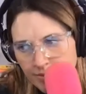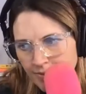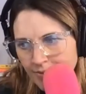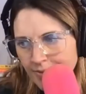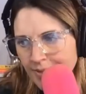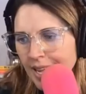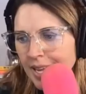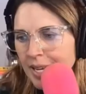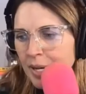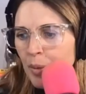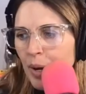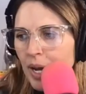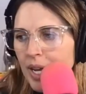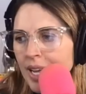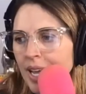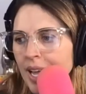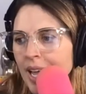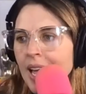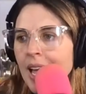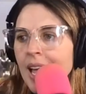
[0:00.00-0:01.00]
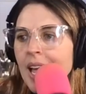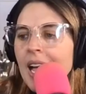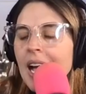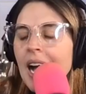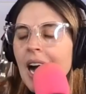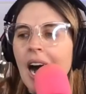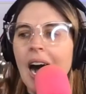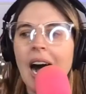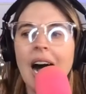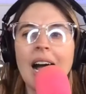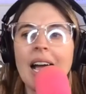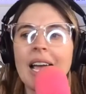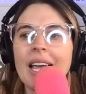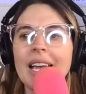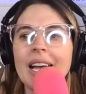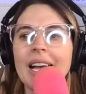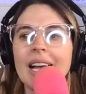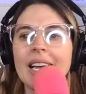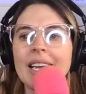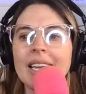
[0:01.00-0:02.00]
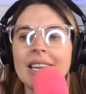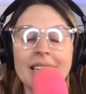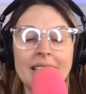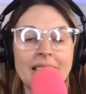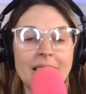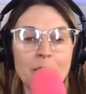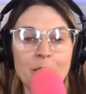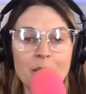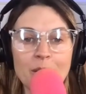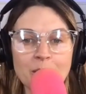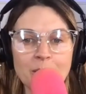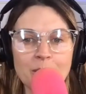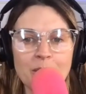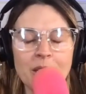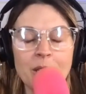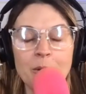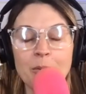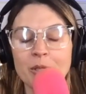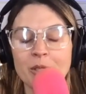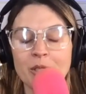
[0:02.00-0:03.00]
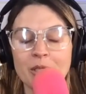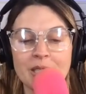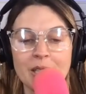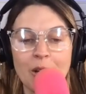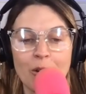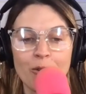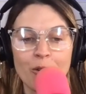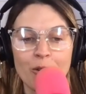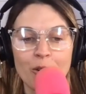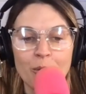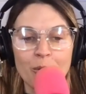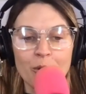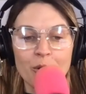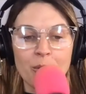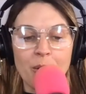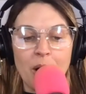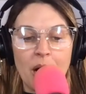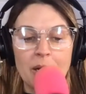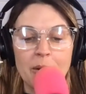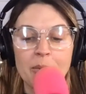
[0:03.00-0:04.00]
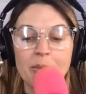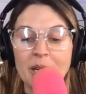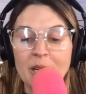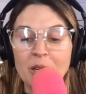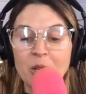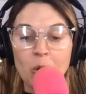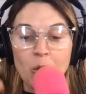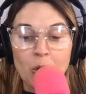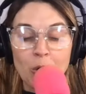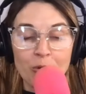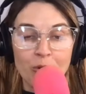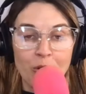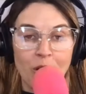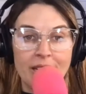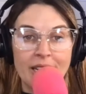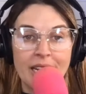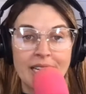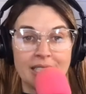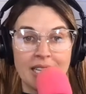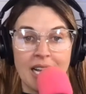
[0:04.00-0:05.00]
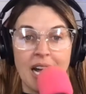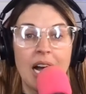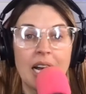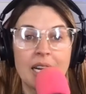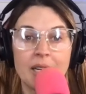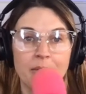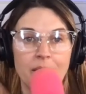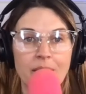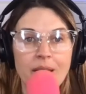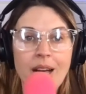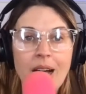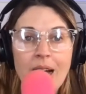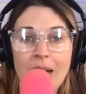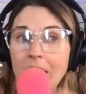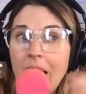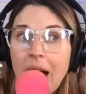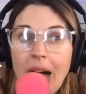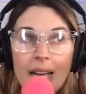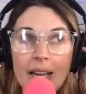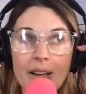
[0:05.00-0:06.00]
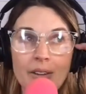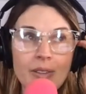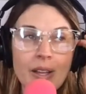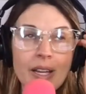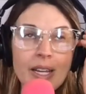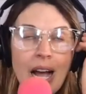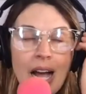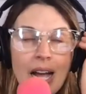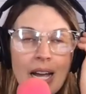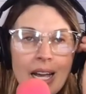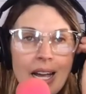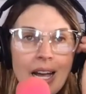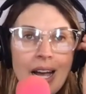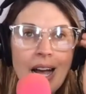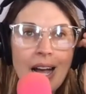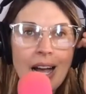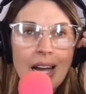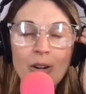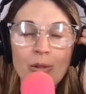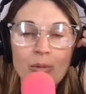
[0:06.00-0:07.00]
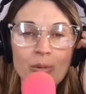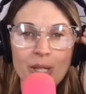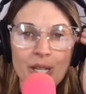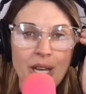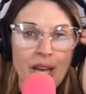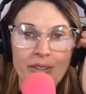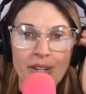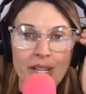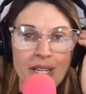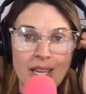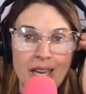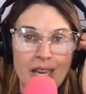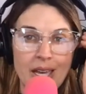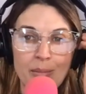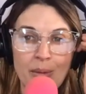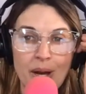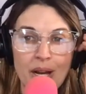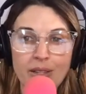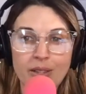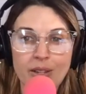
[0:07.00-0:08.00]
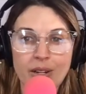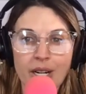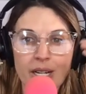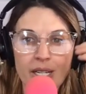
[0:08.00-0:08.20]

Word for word: Anyway, I he emails me. He puts his cell phone number at the bottom. My girlfriend had to guide me. I I have like I, I don't really have any game either.